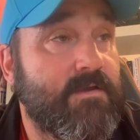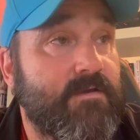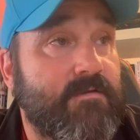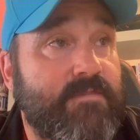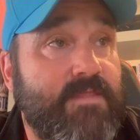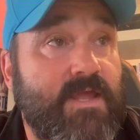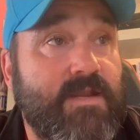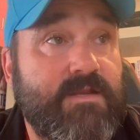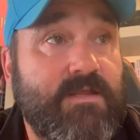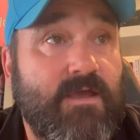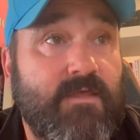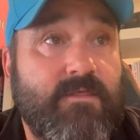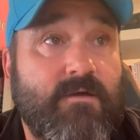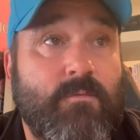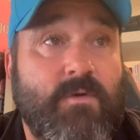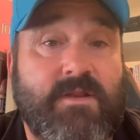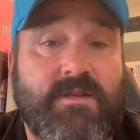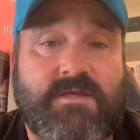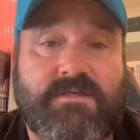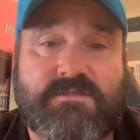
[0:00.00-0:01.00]
Then the other
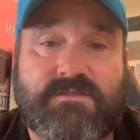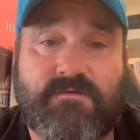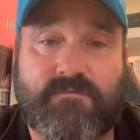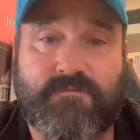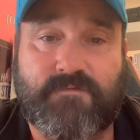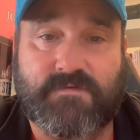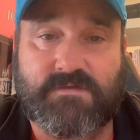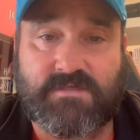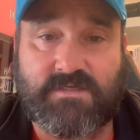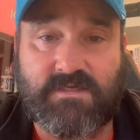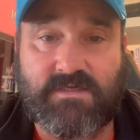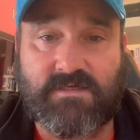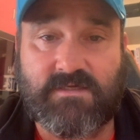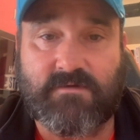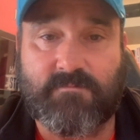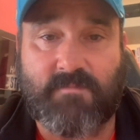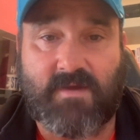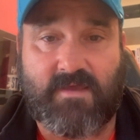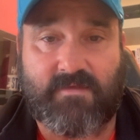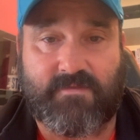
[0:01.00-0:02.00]
one is the fatigue
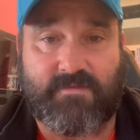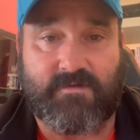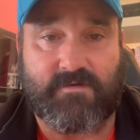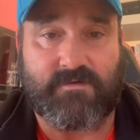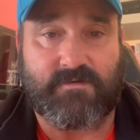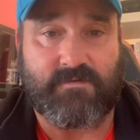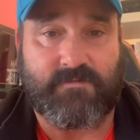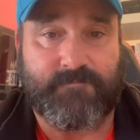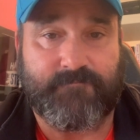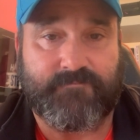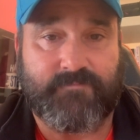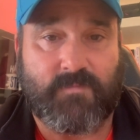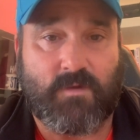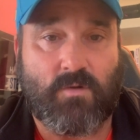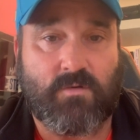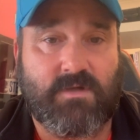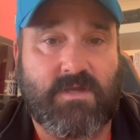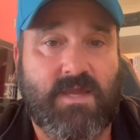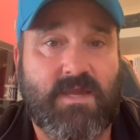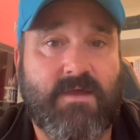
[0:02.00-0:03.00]
method.
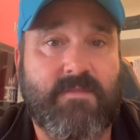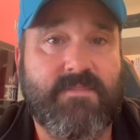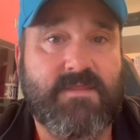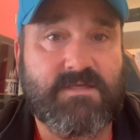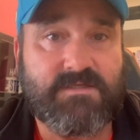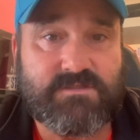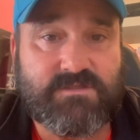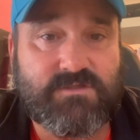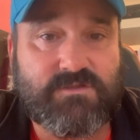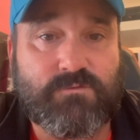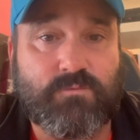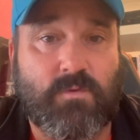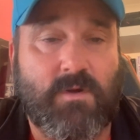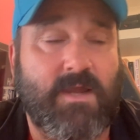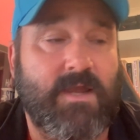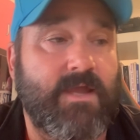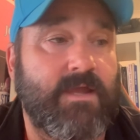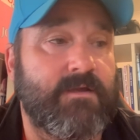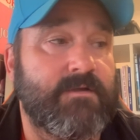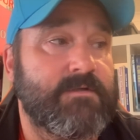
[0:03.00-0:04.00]
Okay, and this is
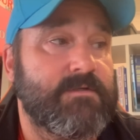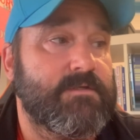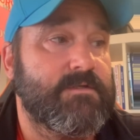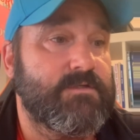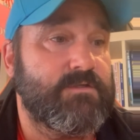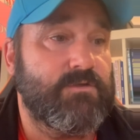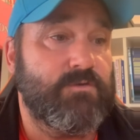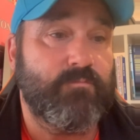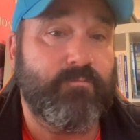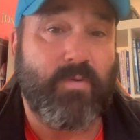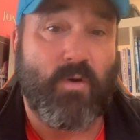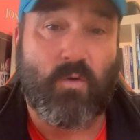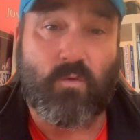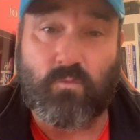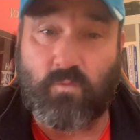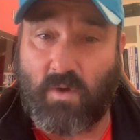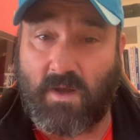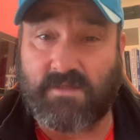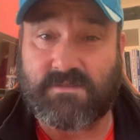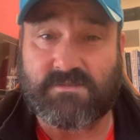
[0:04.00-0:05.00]
where you bowl
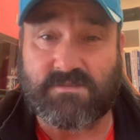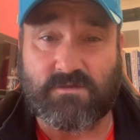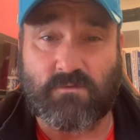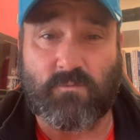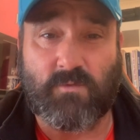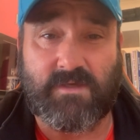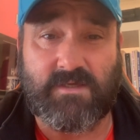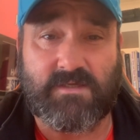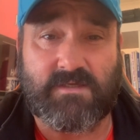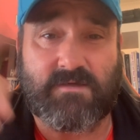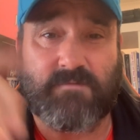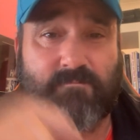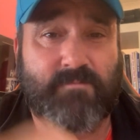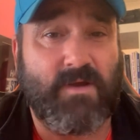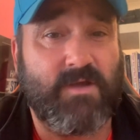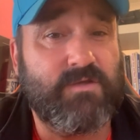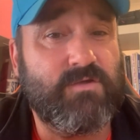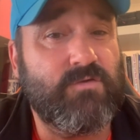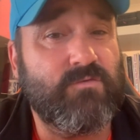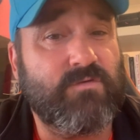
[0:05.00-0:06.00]
once a week,
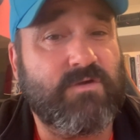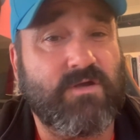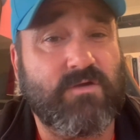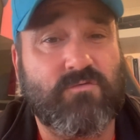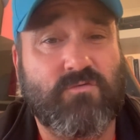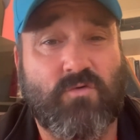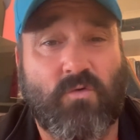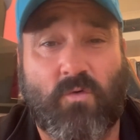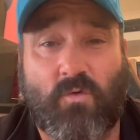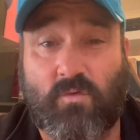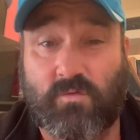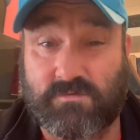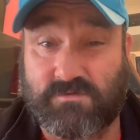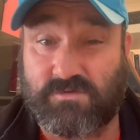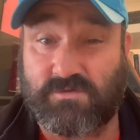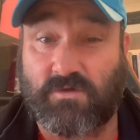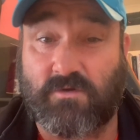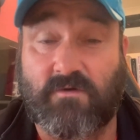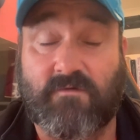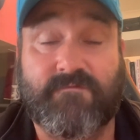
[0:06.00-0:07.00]
but you can go
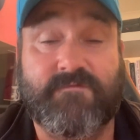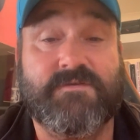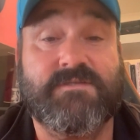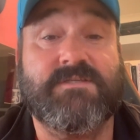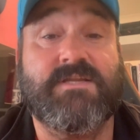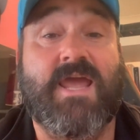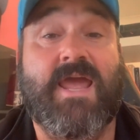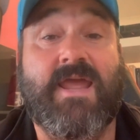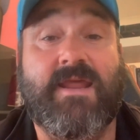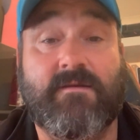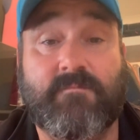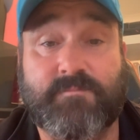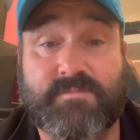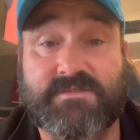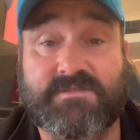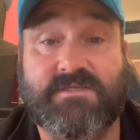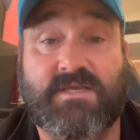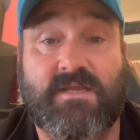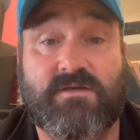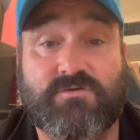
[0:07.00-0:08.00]
sort of
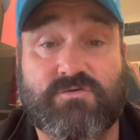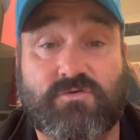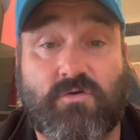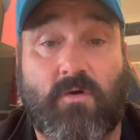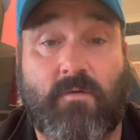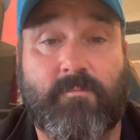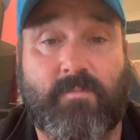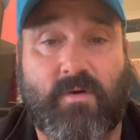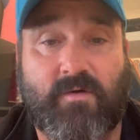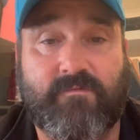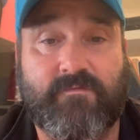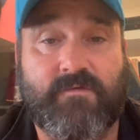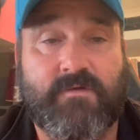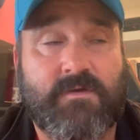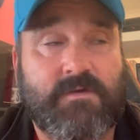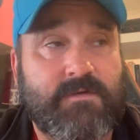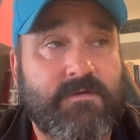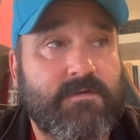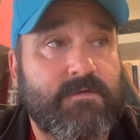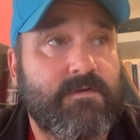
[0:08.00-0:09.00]
10% drop off.
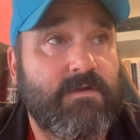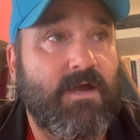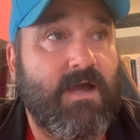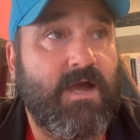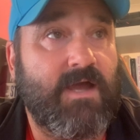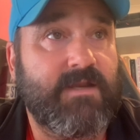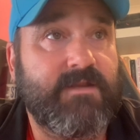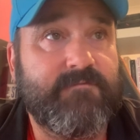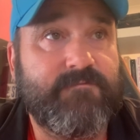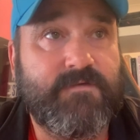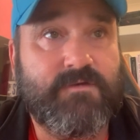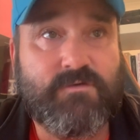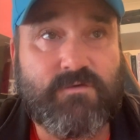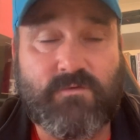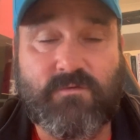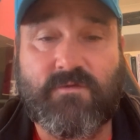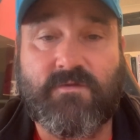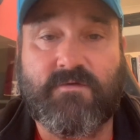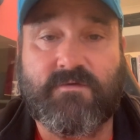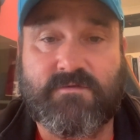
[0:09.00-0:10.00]
And if you
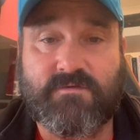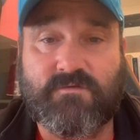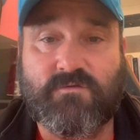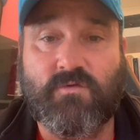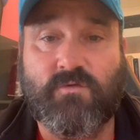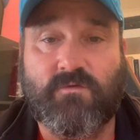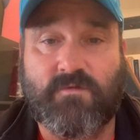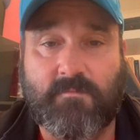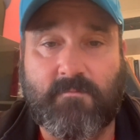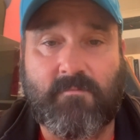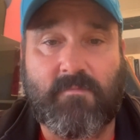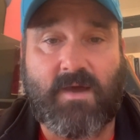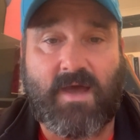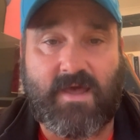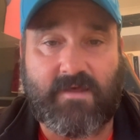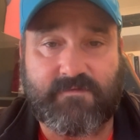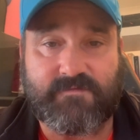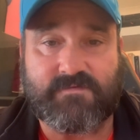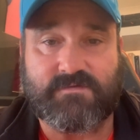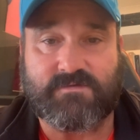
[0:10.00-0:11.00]
do the
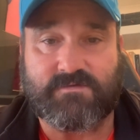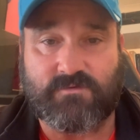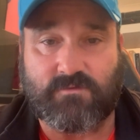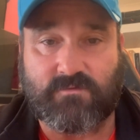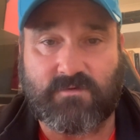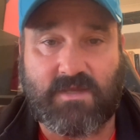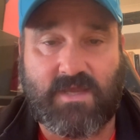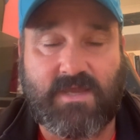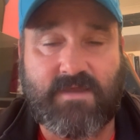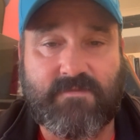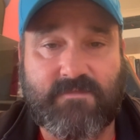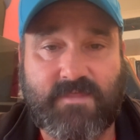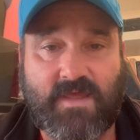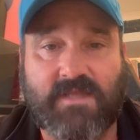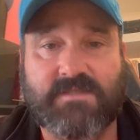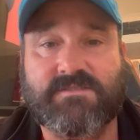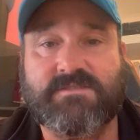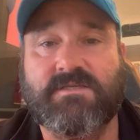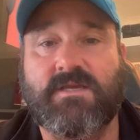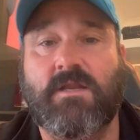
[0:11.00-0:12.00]
maths, okay,
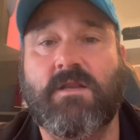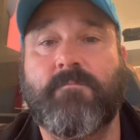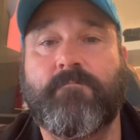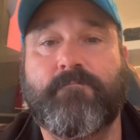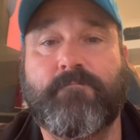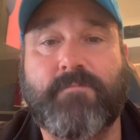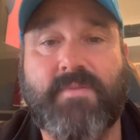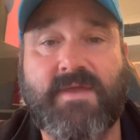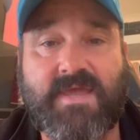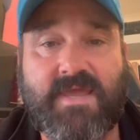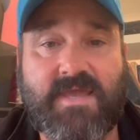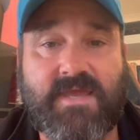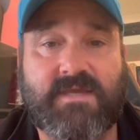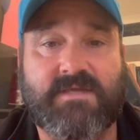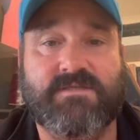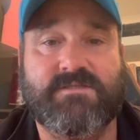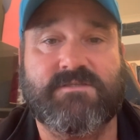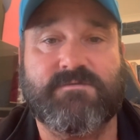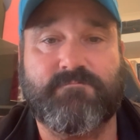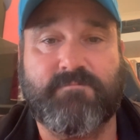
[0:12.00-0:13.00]
that's a big
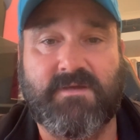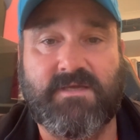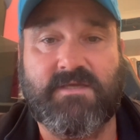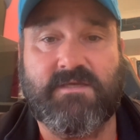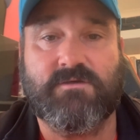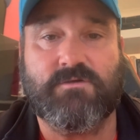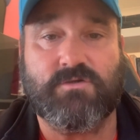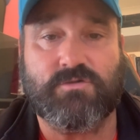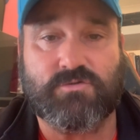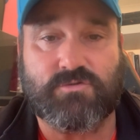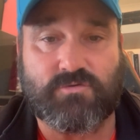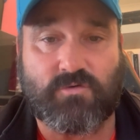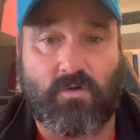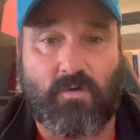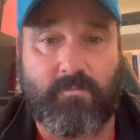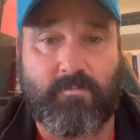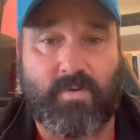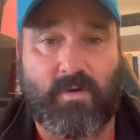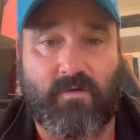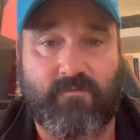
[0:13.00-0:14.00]
speed
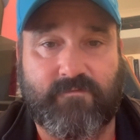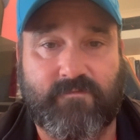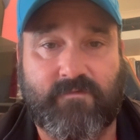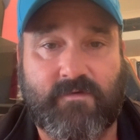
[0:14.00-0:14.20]
drop off.